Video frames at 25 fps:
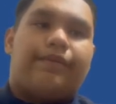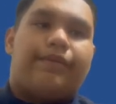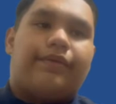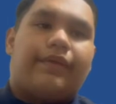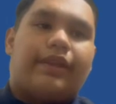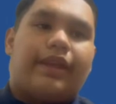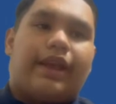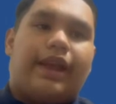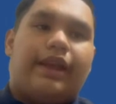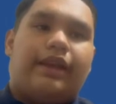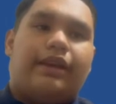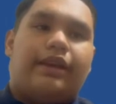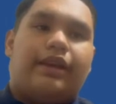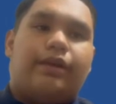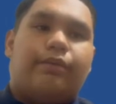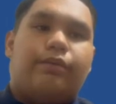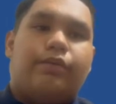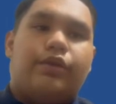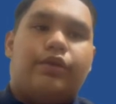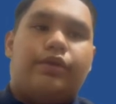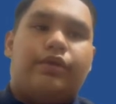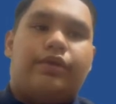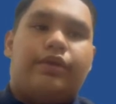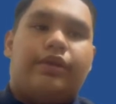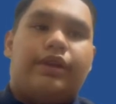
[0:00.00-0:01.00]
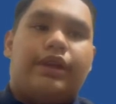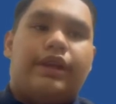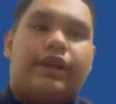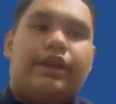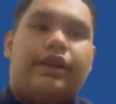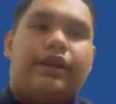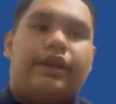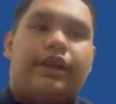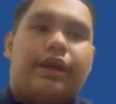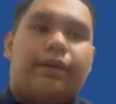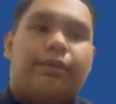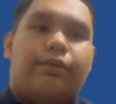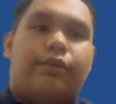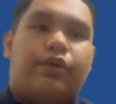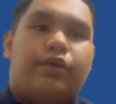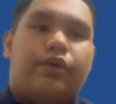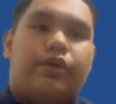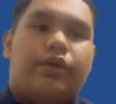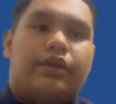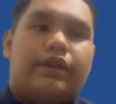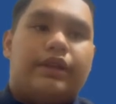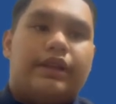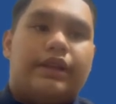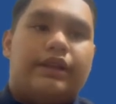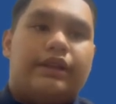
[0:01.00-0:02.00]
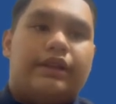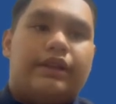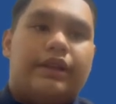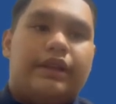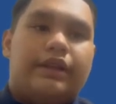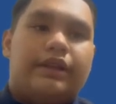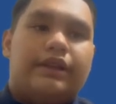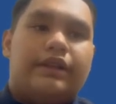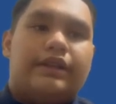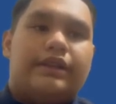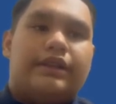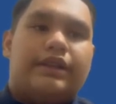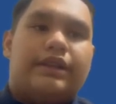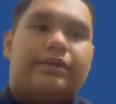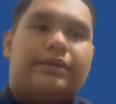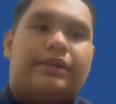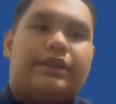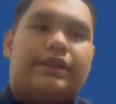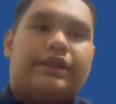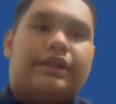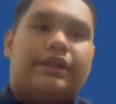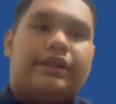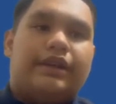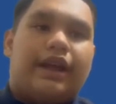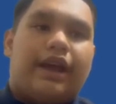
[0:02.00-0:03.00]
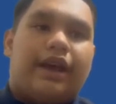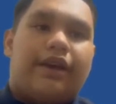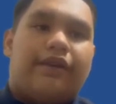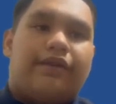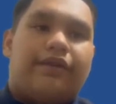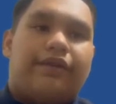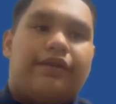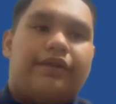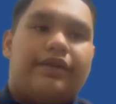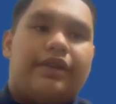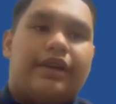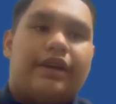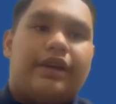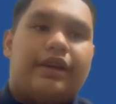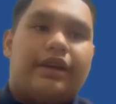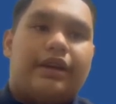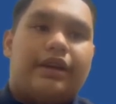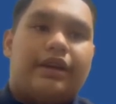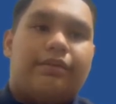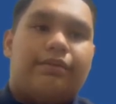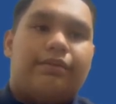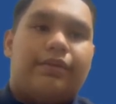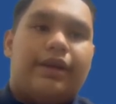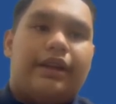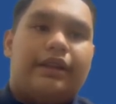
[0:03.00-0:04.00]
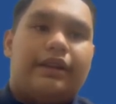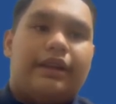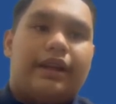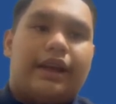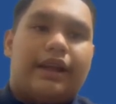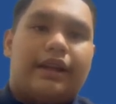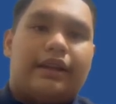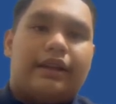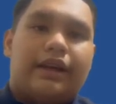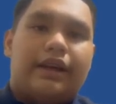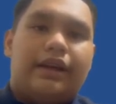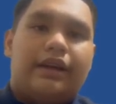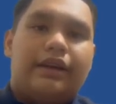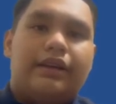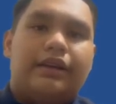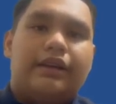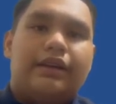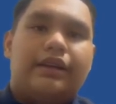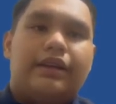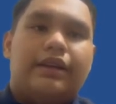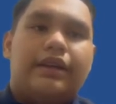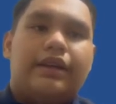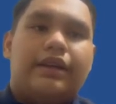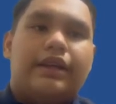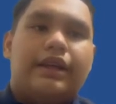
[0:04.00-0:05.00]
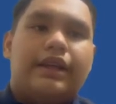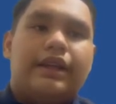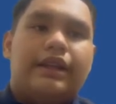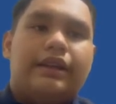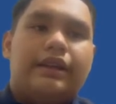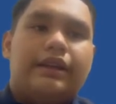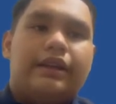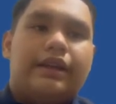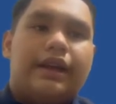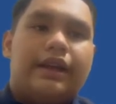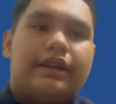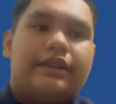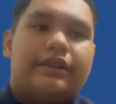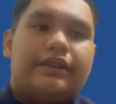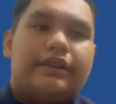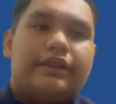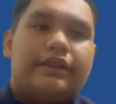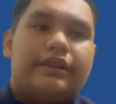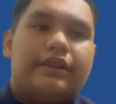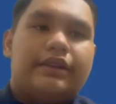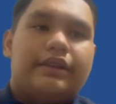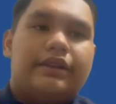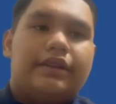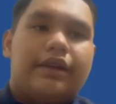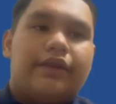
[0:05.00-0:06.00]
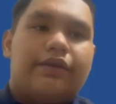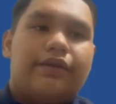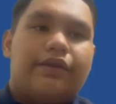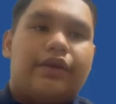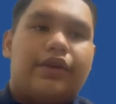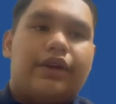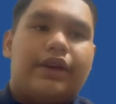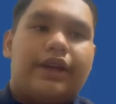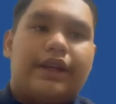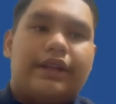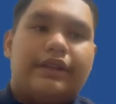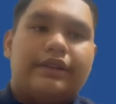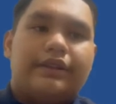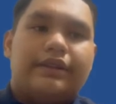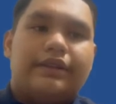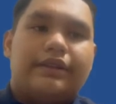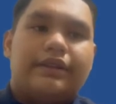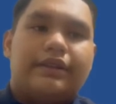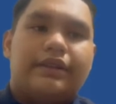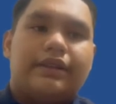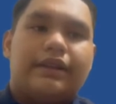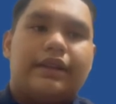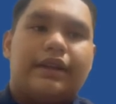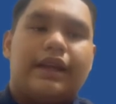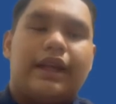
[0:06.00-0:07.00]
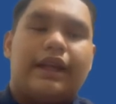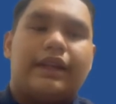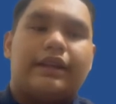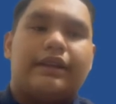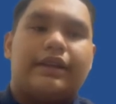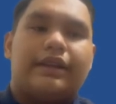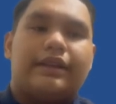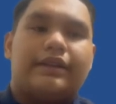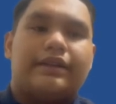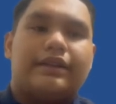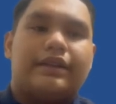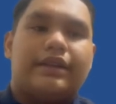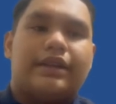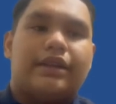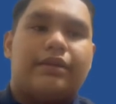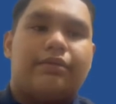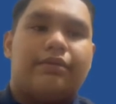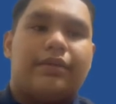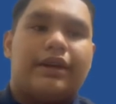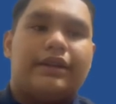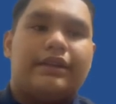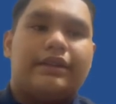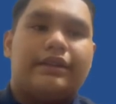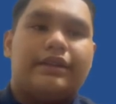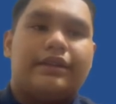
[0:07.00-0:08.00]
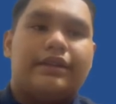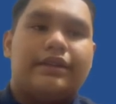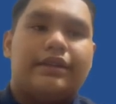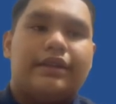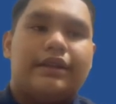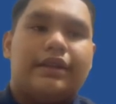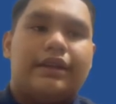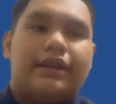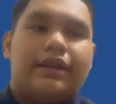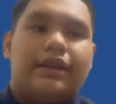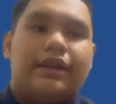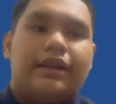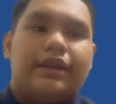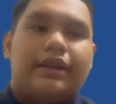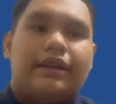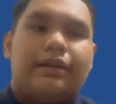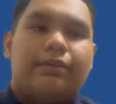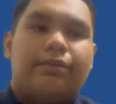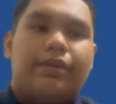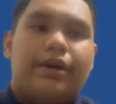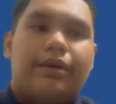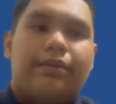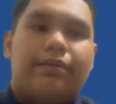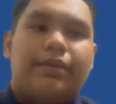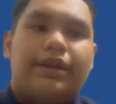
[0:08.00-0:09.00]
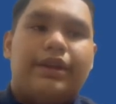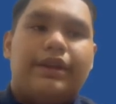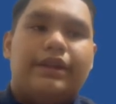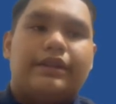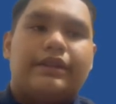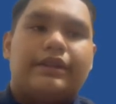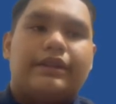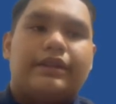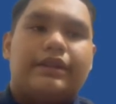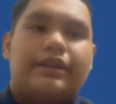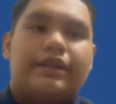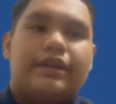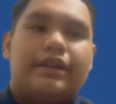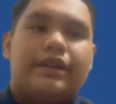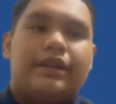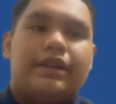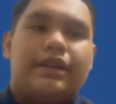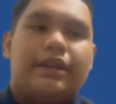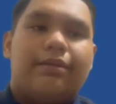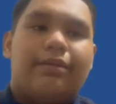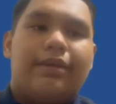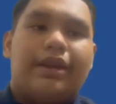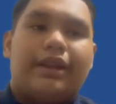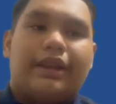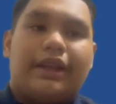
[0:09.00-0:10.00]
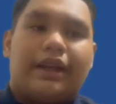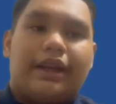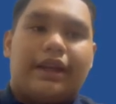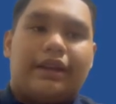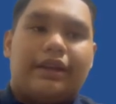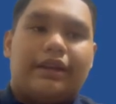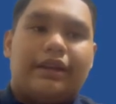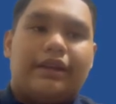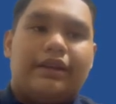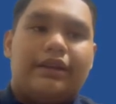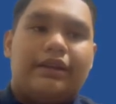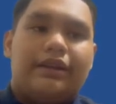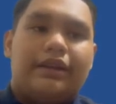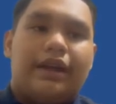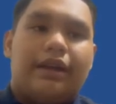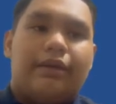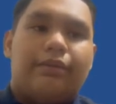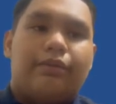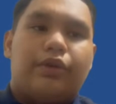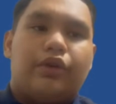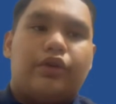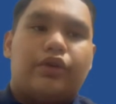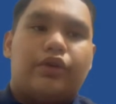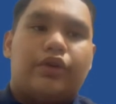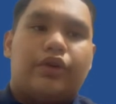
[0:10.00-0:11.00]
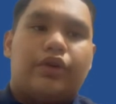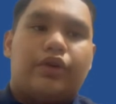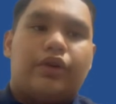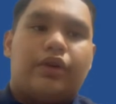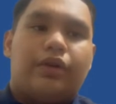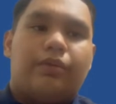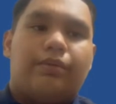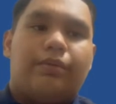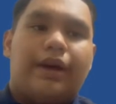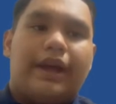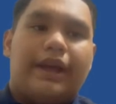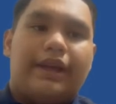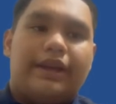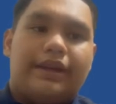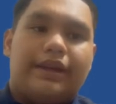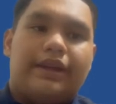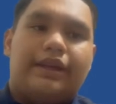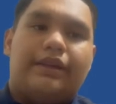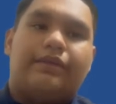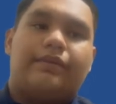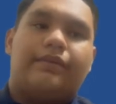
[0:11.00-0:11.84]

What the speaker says: And in WOT thing description have general metadata, interaction affordance, data schemas, public security metadata, and protocol binding.